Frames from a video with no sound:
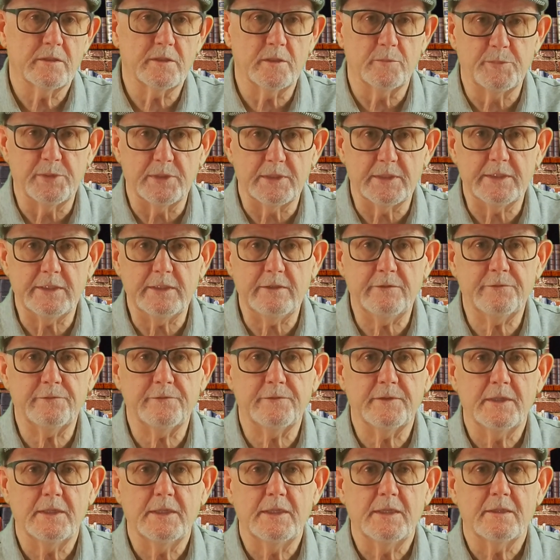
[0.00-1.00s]
the
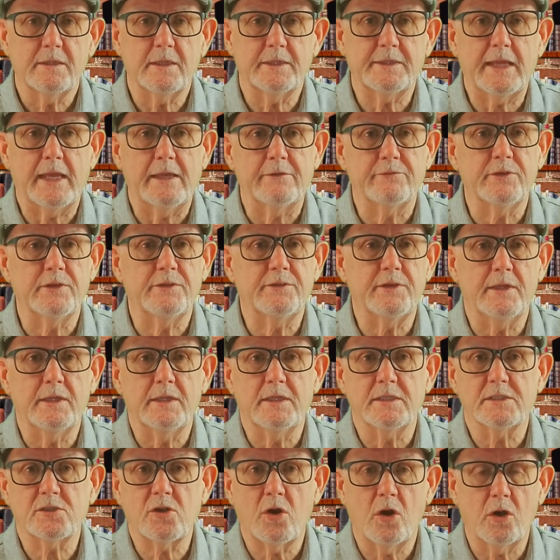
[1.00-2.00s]
belief that
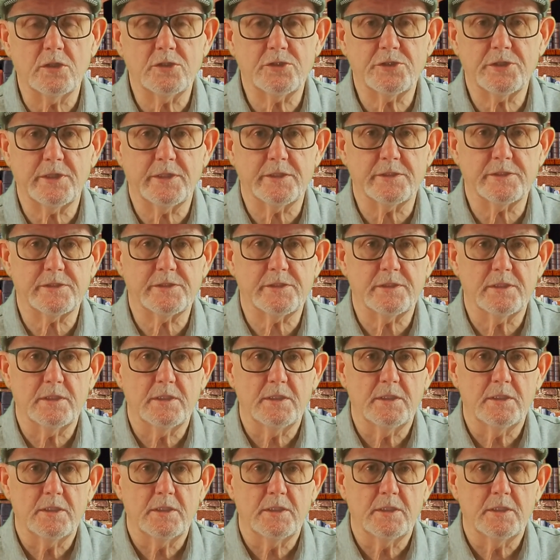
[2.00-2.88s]
everything is conscious,